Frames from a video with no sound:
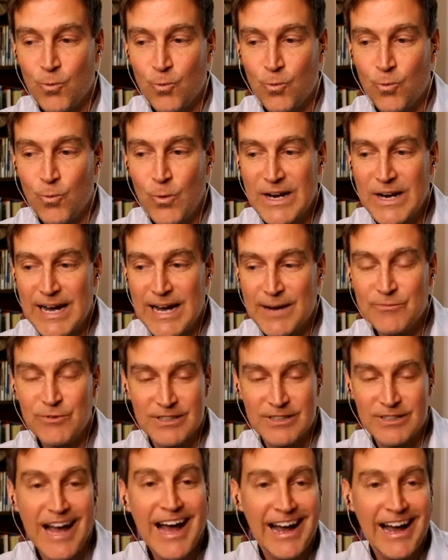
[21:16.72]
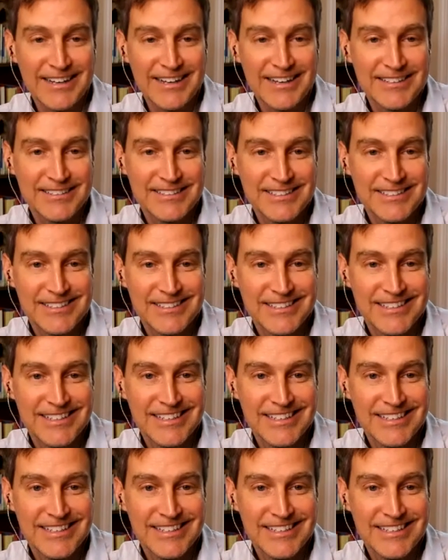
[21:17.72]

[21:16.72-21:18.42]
when I'm relaxed.